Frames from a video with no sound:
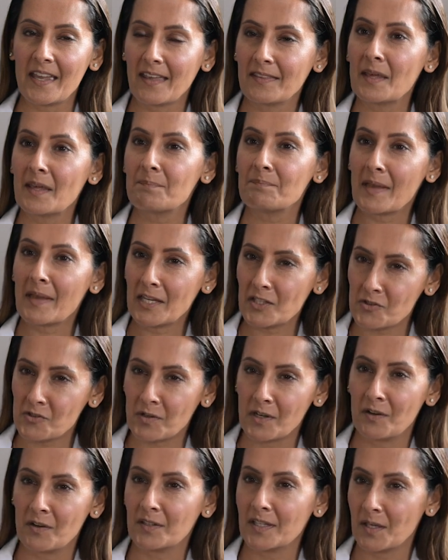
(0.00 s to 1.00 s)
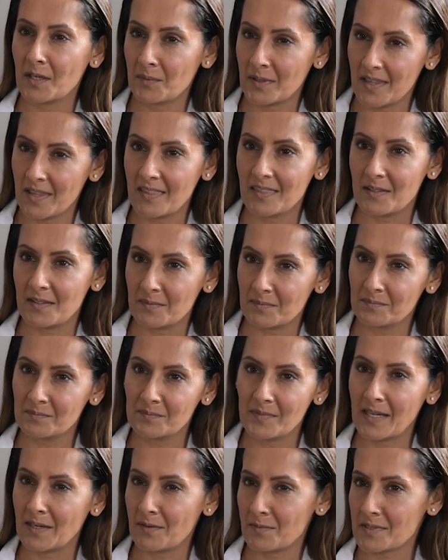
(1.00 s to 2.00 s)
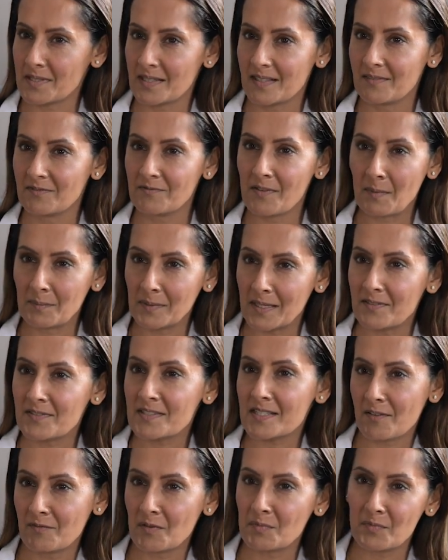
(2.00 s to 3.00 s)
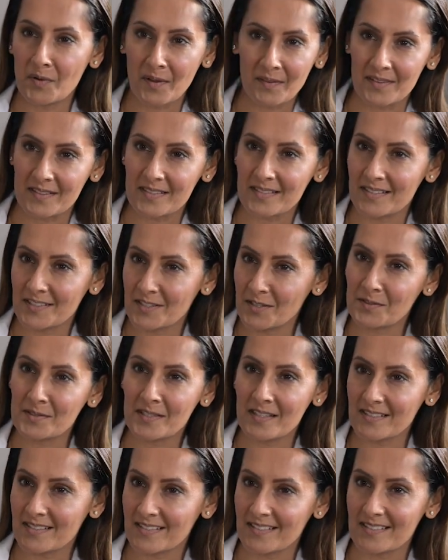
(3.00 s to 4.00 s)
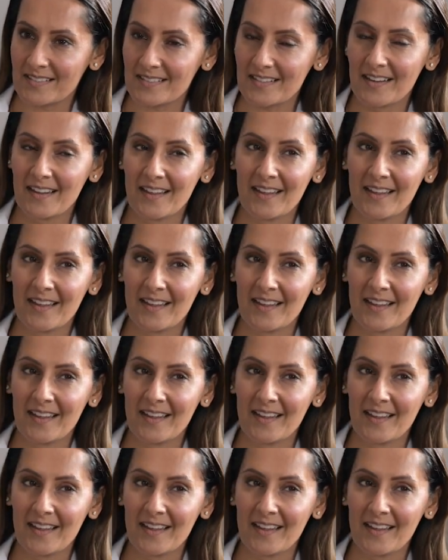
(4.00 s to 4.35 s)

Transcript: had that patriarchy within them, and it was a family of 7 brothers and 2 sisters.